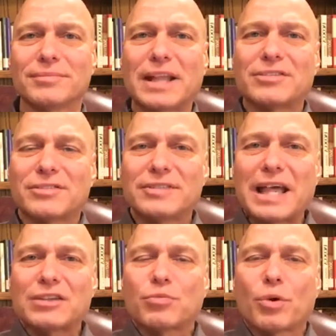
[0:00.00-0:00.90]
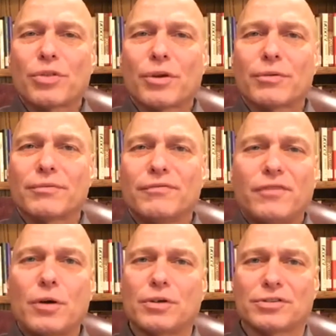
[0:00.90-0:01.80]
That's where they're
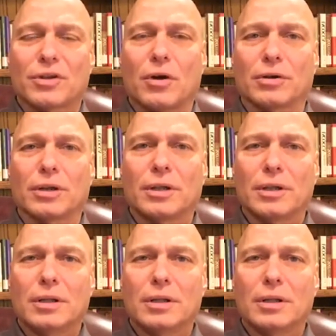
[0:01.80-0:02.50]
focused on.